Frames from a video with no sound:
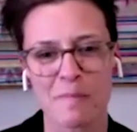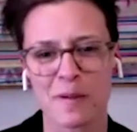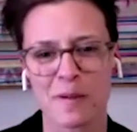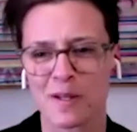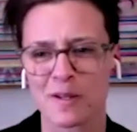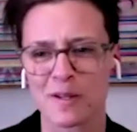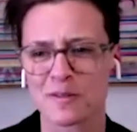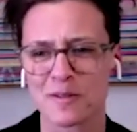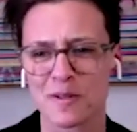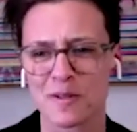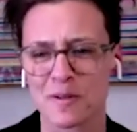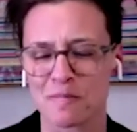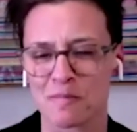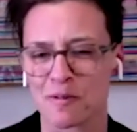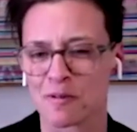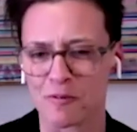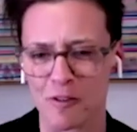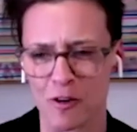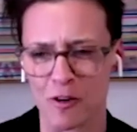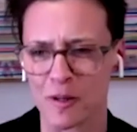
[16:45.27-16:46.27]
not because
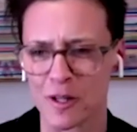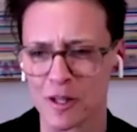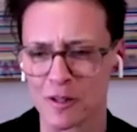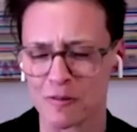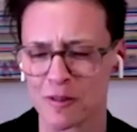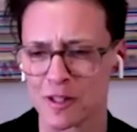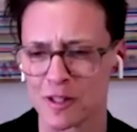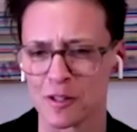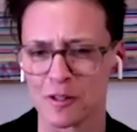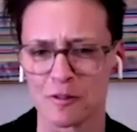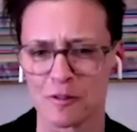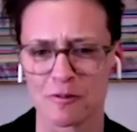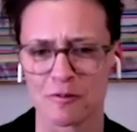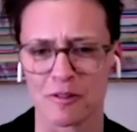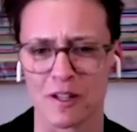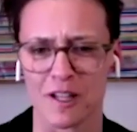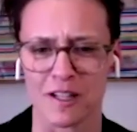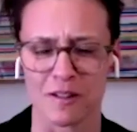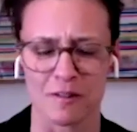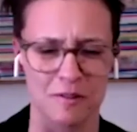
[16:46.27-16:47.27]
you're performative and
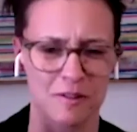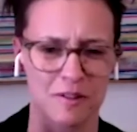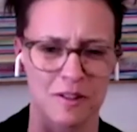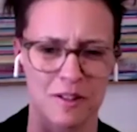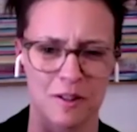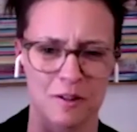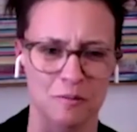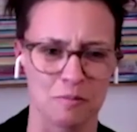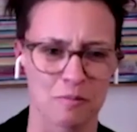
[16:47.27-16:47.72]
you've like